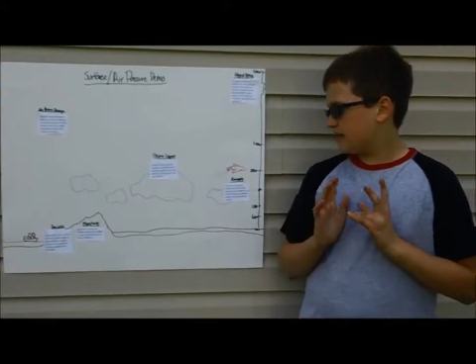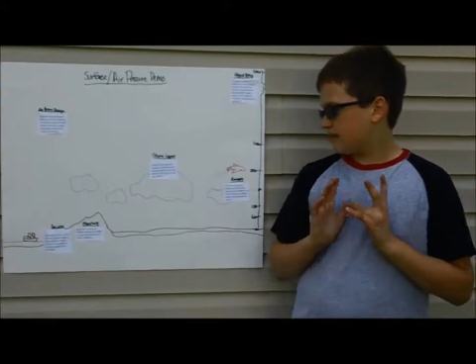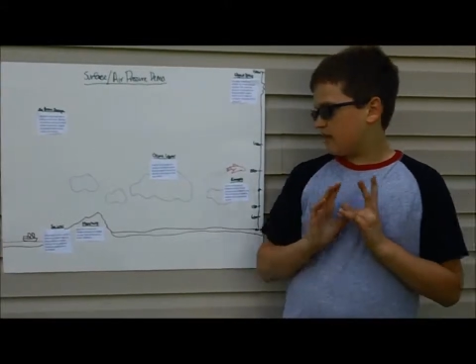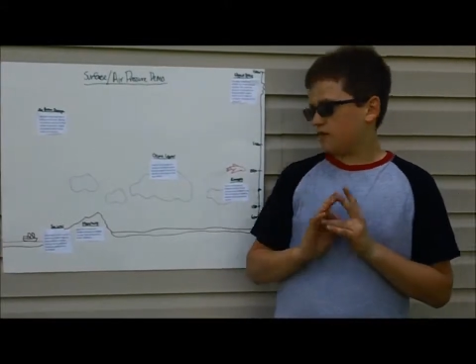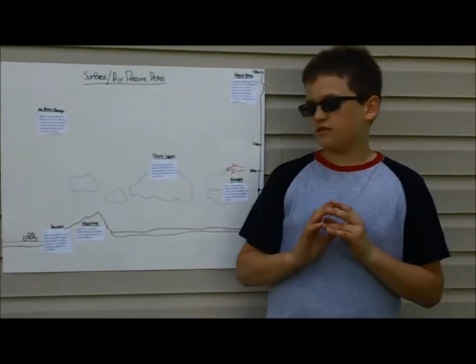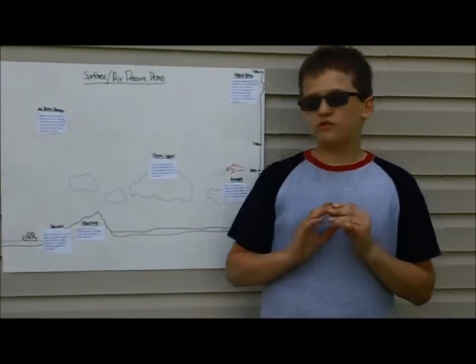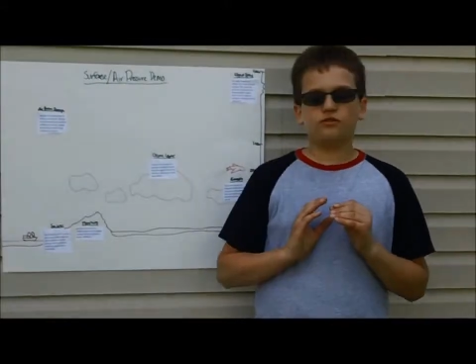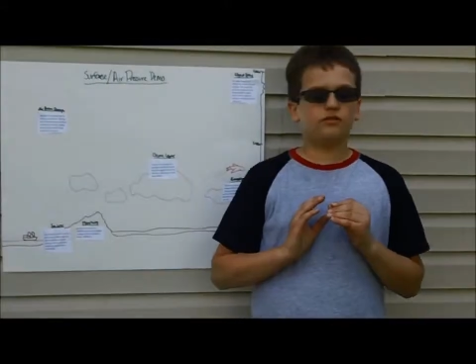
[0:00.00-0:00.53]
an
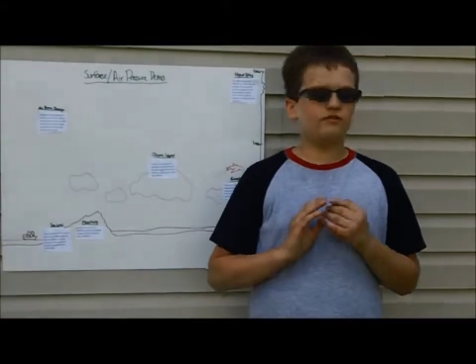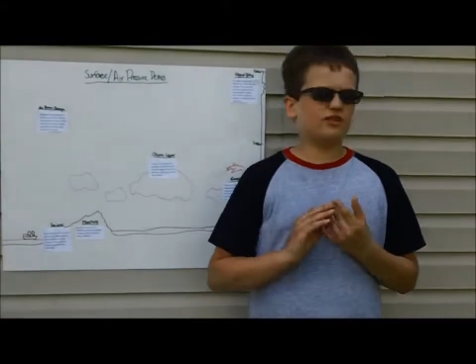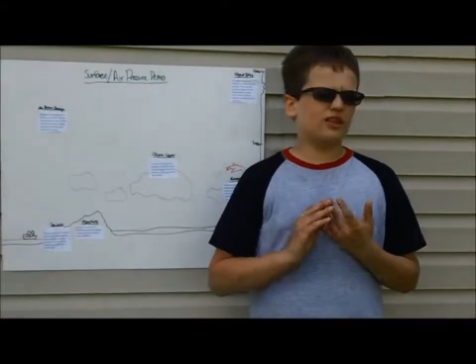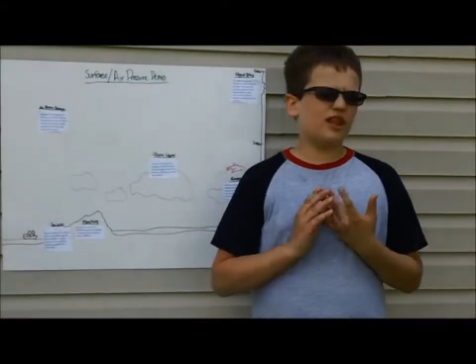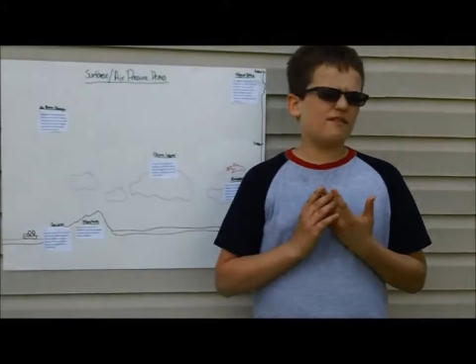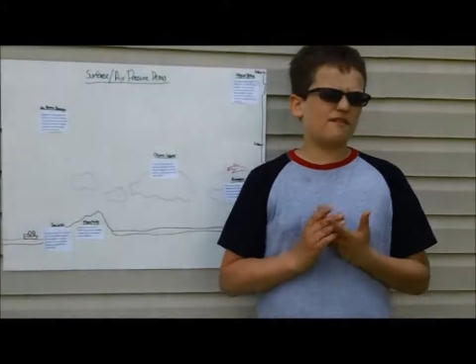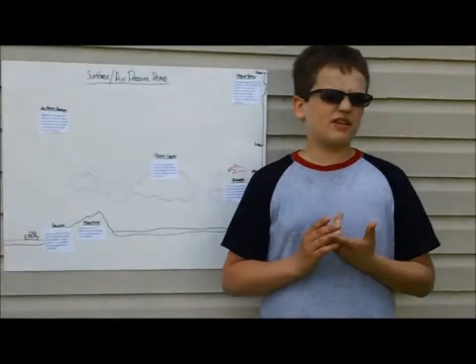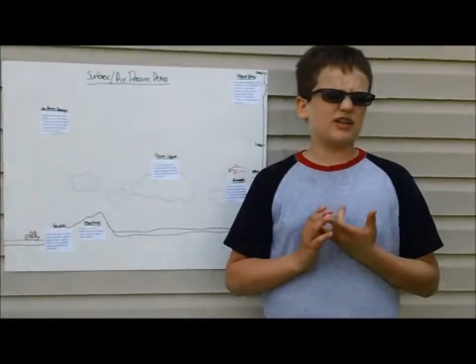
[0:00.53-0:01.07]
altitude of
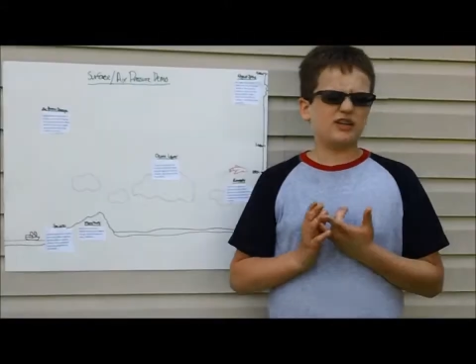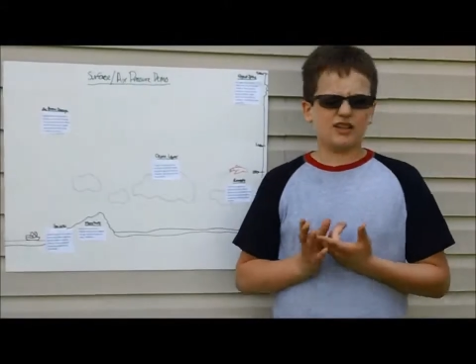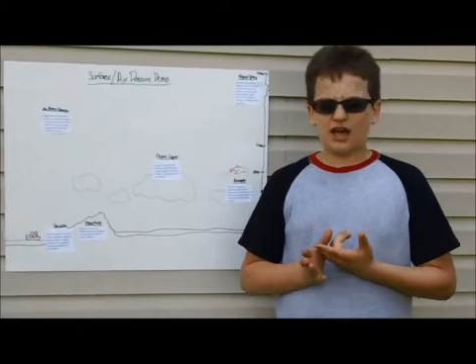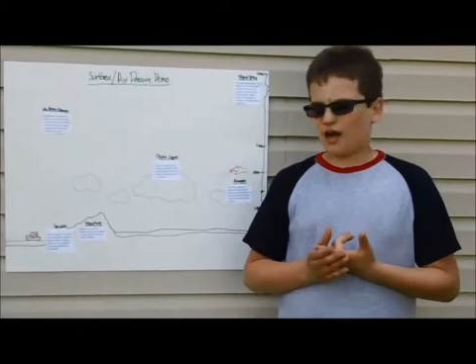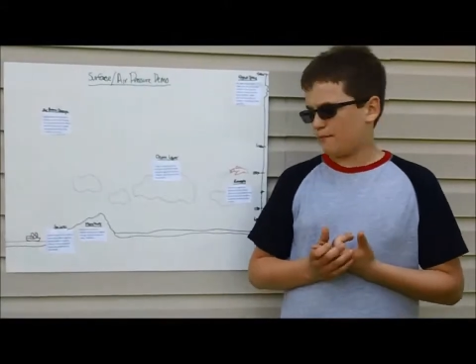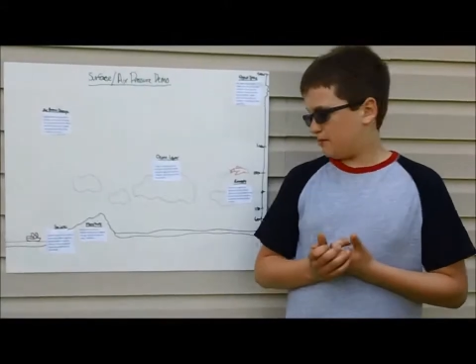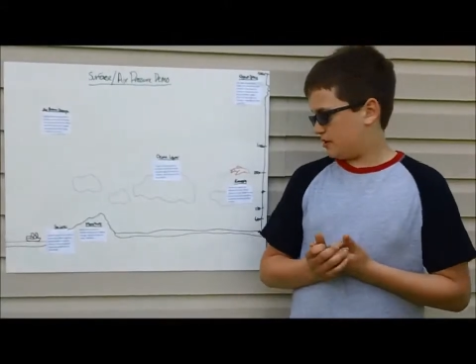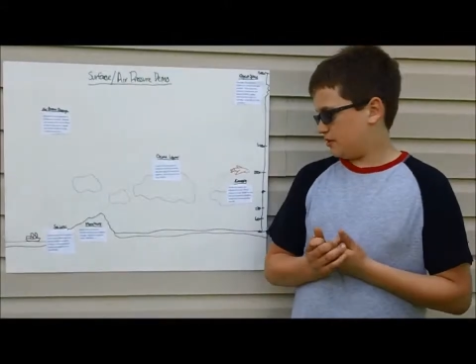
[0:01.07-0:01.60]
11
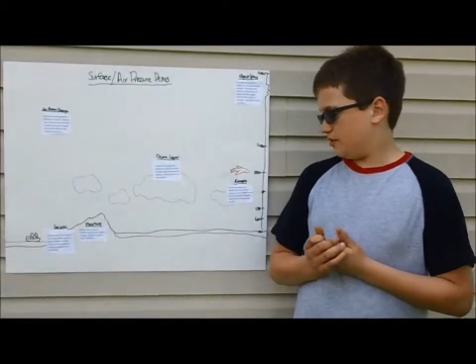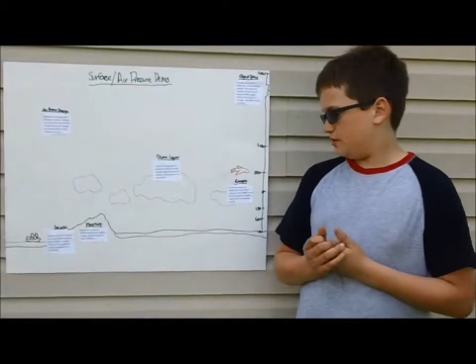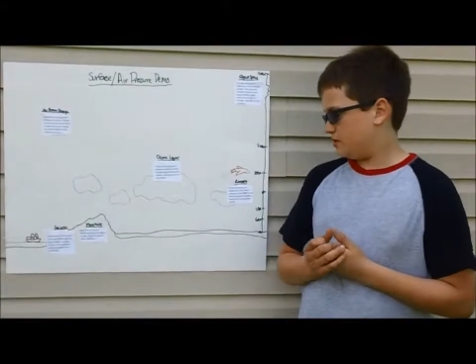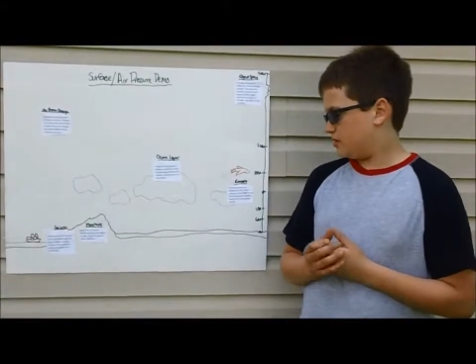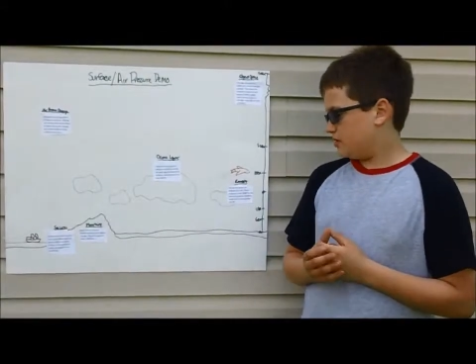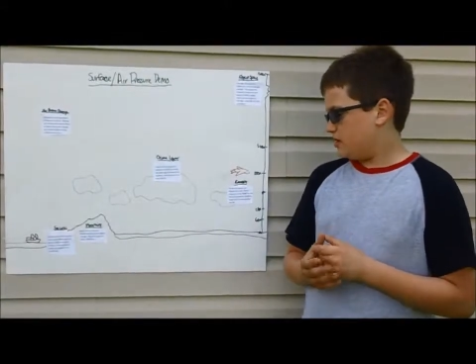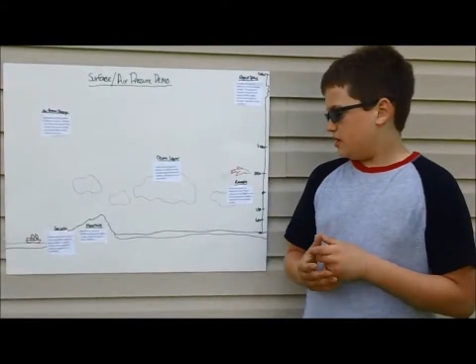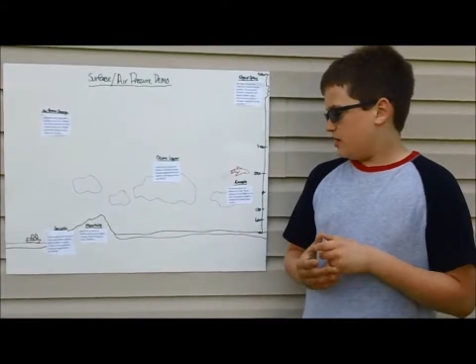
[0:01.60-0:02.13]
kilometers